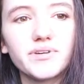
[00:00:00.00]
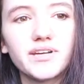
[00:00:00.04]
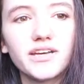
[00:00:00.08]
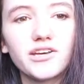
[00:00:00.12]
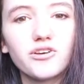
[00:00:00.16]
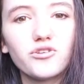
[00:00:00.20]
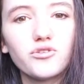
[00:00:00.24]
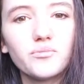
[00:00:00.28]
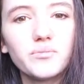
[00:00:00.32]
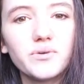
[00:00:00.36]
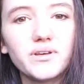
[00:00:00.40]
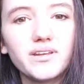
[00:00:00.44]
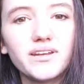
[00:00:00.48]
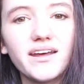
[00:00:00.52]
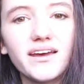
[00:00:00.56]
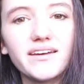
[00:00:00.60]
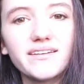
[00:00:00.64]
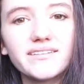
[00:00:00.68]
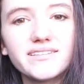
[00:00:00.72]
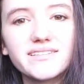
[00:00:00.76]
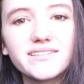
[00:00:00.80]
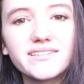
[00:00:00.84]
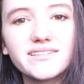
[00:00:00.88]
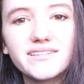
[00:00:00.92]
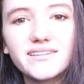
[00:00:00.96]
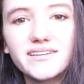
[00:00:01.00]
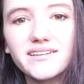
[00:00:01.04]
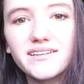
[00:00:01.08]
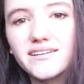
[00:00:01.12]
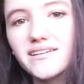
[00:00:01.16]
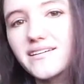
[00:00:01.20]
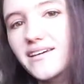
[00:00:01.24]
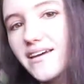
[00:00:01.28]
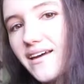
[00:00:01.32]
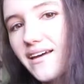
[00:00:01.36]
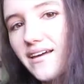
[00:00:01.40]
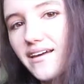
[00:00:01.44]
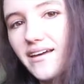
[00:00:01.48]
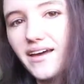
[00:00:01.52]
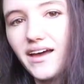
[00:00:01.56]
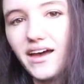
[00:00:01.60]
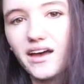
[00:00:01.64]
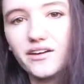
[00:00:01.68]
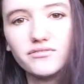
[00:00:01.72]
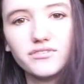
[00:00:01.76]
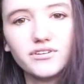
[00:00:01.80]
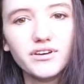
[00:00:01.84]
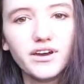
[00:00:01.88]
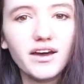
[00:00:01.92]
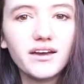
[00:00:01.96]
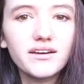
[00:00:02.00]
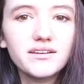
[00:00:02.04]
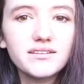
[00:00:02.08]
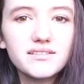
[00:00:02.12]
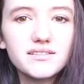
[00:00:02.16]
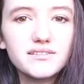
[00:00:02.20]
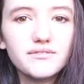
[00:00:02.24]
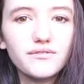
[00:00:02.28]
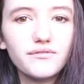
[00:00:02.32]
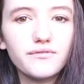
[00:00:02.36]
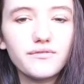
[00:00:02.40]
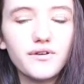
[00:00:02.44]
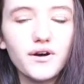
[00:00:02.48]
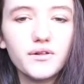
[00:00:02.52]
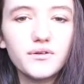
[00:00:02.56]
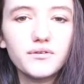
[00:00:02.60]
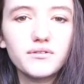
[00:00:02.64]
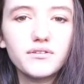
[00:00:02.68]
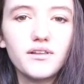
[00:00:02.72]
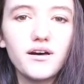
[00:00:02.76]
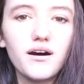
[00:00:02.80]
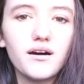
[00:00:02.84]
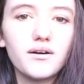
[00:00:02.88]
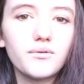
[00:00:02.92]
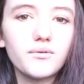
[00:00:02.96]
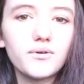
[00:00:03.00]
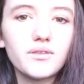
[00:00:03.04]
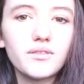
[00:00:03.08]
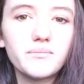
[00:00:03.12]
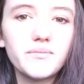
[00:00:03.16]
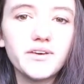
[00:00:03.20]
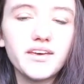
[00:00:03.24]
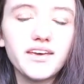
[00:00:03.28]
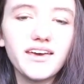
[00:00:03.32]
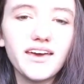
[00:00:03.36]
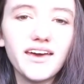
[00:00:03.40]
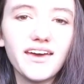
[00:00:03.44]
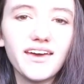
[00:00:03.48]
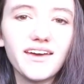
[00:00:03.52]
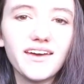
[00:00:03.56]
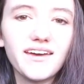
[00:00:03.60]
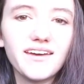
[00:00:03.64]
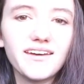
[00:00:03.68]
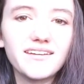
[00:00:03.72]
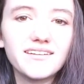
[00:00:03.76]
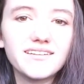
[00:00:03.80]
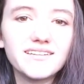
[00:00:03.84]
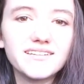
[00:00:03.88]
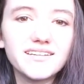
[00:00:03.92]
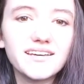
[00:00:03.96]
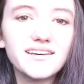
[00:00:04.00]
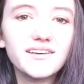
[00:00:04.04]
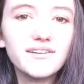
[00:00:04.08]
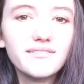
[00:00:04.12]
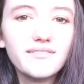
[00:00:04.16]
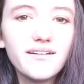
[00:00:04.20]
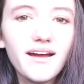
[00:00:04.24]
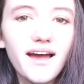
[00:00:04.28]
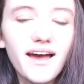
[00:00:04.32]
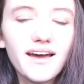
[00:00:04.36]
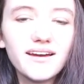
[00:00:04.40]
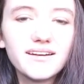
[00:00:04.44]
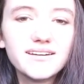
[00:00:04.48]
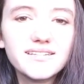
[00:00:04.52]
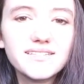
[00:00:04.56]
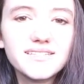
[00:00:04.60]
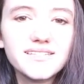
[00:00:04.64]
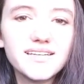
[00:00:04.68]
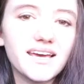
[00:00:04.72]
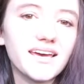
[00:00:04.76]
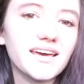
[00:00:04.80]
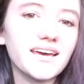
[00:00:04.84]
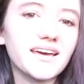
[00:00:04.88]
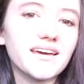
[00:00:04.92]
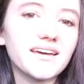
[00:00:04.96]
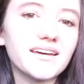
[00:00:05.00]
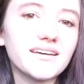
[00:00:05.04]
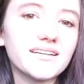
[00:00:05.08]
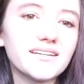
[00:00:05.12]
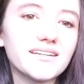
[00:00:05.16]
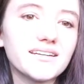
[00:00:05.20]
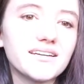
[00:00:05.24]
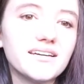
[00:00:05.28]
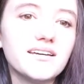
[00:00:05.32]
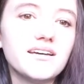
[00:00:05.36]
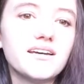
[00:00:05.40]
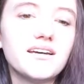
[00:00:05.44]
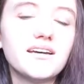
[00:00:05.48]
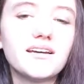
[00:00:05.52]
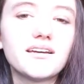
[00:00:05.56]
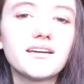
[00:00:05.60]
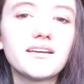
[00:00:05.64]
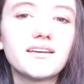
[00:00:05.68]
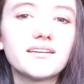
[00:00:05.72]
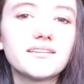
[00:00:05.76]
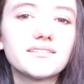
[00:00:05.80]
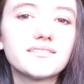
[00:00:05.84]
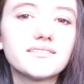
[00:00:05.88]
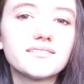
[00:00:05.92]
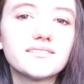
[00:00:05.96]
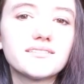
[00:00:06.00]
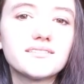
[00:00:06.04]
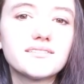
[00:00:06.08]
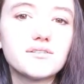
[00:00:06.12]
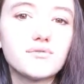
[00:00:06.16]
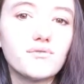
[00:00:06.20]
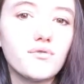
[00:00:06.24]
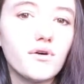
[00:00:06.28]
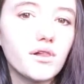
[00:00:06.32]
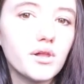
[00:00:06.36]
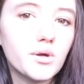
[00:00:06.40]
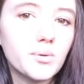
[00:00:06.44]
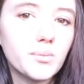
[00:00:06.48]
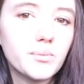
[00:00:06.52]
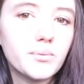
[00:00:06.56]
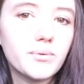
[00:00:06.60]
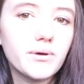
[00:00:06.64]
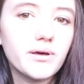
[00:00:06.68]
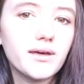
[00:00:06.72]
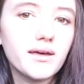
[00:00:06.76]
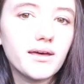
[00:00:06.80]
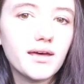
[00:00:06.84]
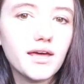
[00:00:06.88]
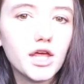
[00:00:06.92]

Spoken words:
it'd be nice to have you guys follow along with me and interact and develop the